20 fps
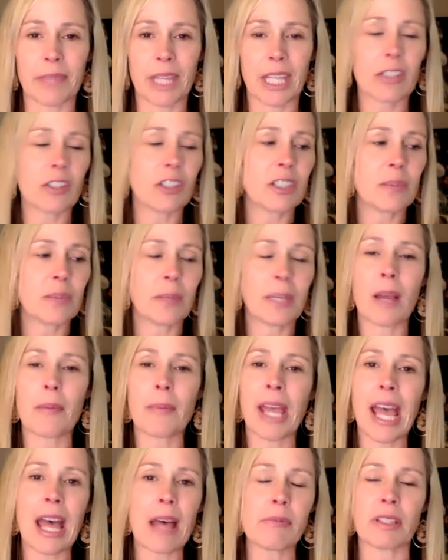It'll just become
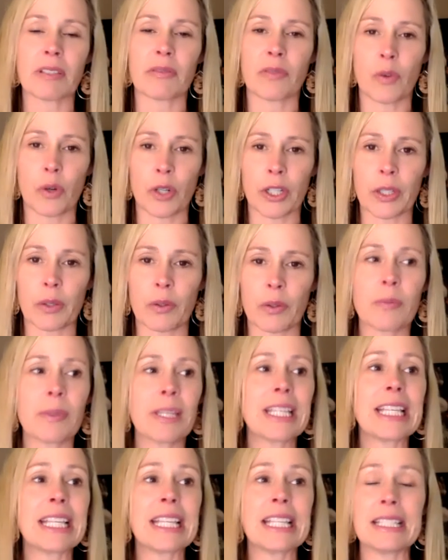a habit for you. It'll
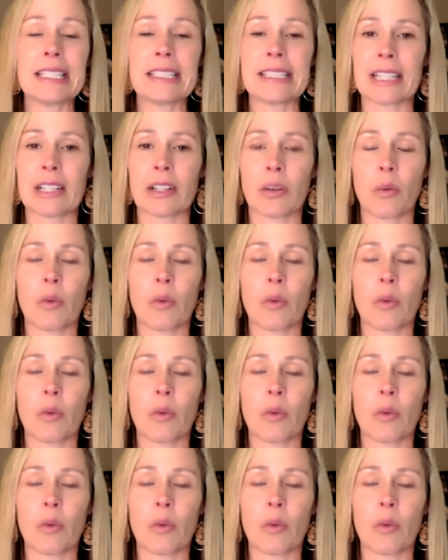be easier.